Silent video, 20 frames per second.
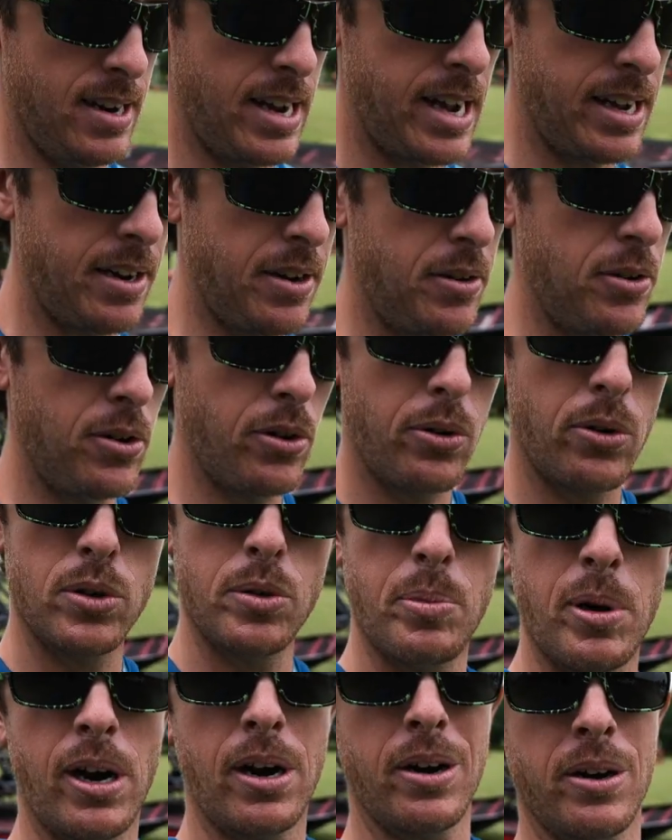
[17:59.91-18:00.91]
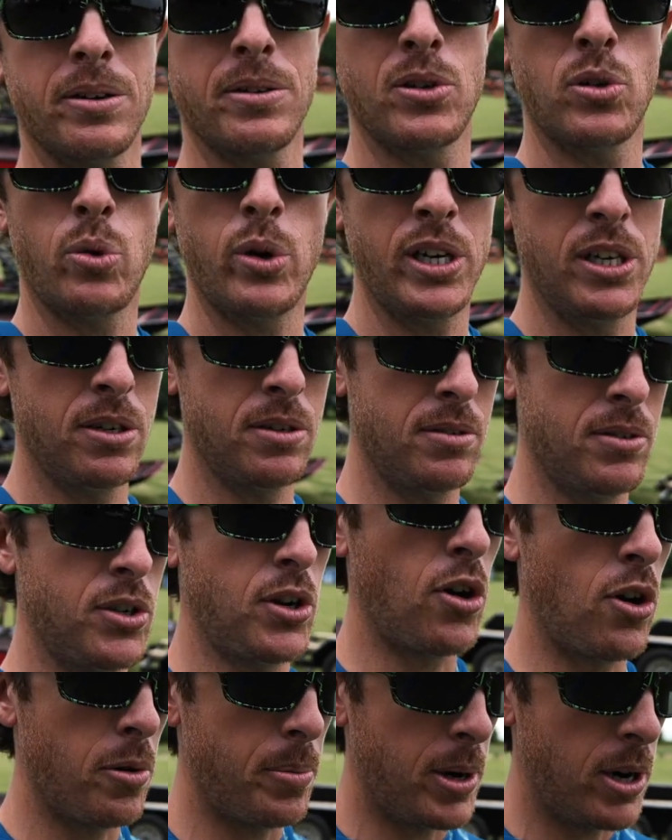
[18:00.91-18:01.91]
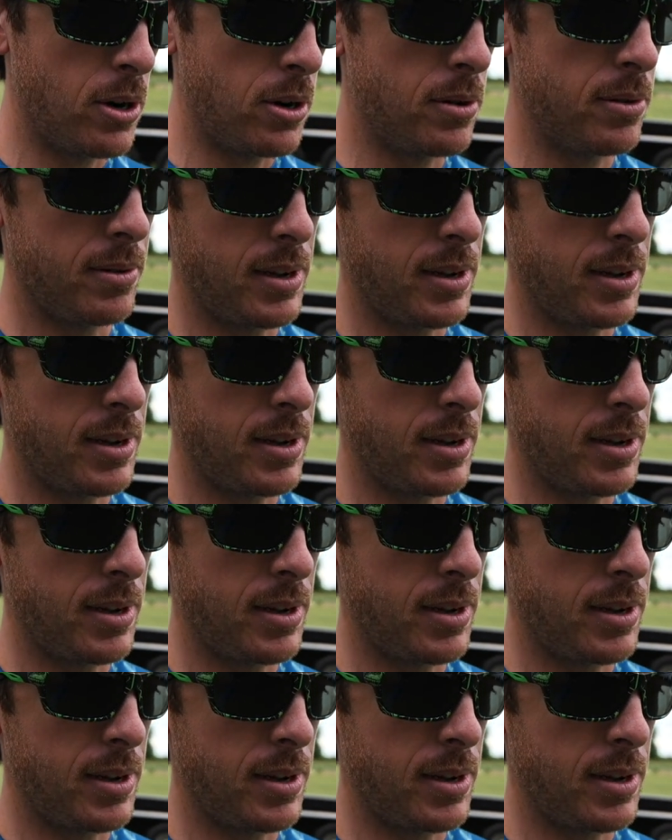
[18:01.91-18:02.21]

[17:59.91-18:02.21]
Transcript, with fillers: 900 horsepower twin turbo